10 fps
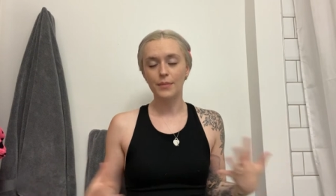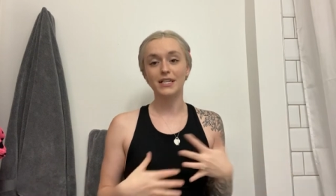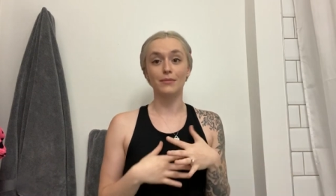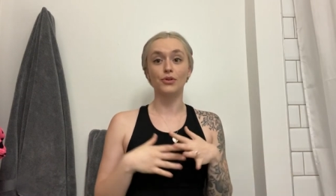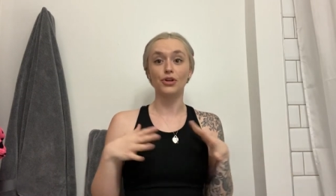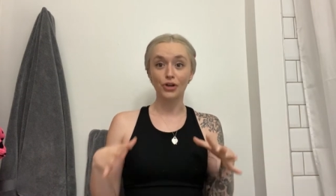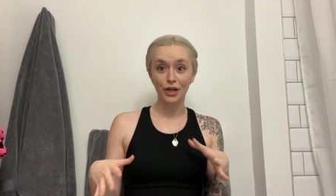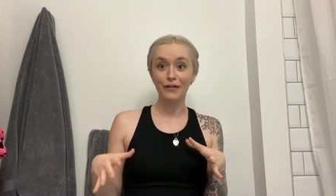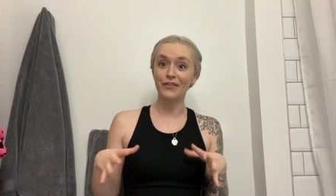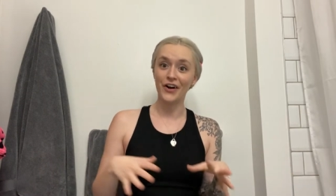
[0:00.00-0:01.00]
because I'm
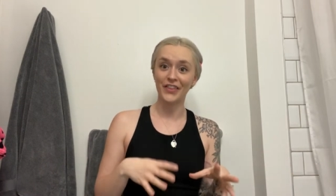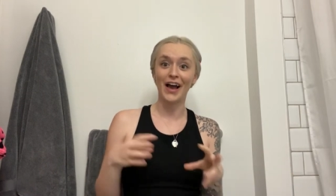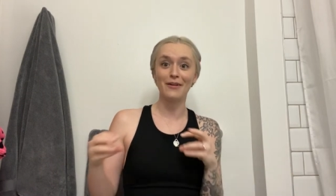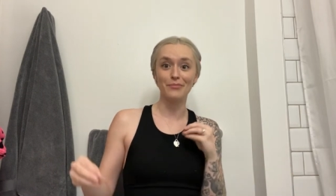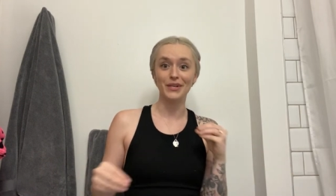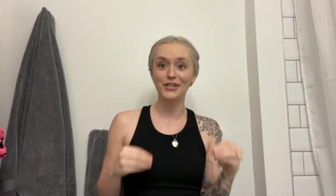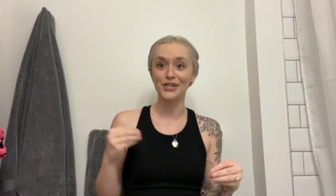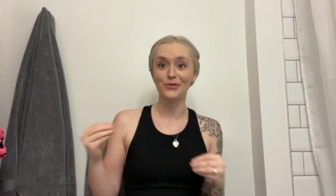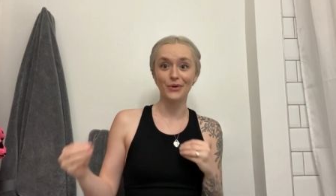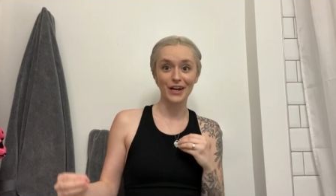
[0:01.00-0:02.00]
looking for that
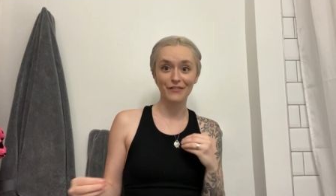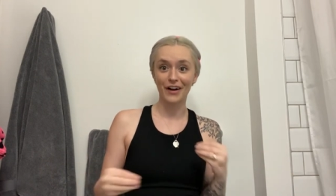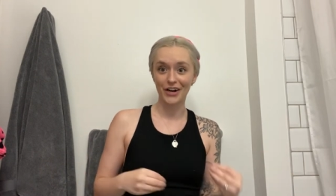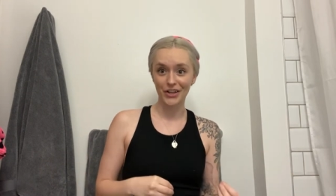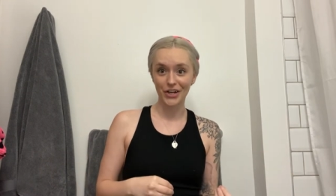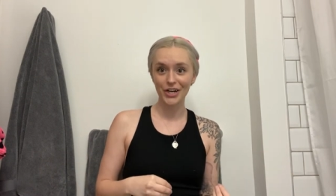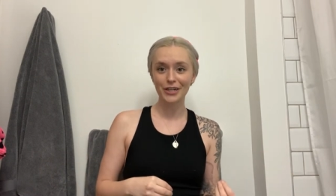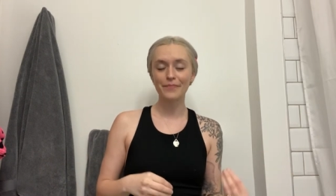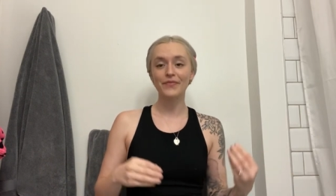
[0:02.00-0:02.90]
beachy wave kind of look.